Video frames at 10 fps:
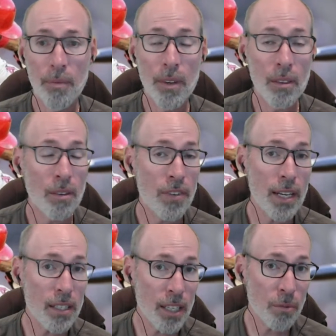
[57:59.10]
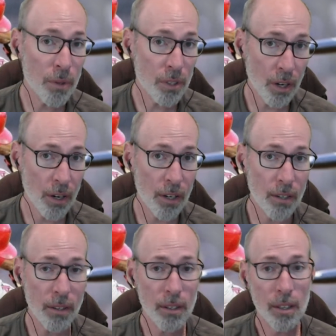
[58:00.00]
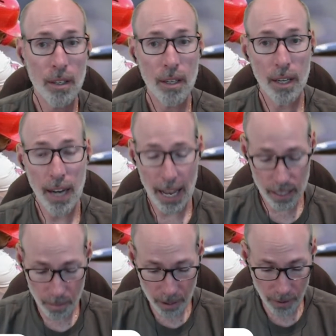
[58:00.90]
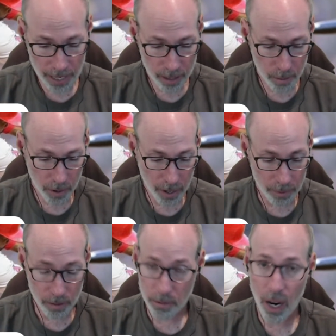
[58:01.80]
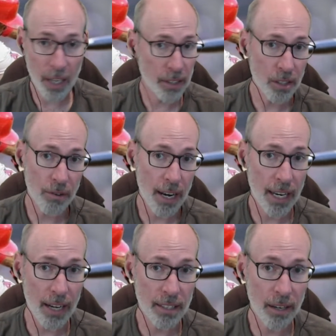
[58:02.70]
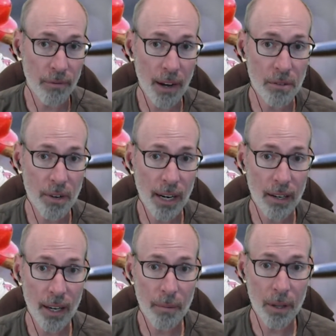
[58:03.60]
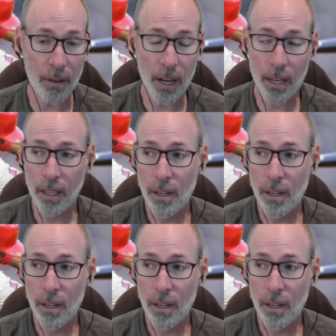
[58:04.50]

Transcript: Since he's returned, it hasn't been great. Let's pull it up. There's tons of strikeouts. He had a 5 strikeout game the other night.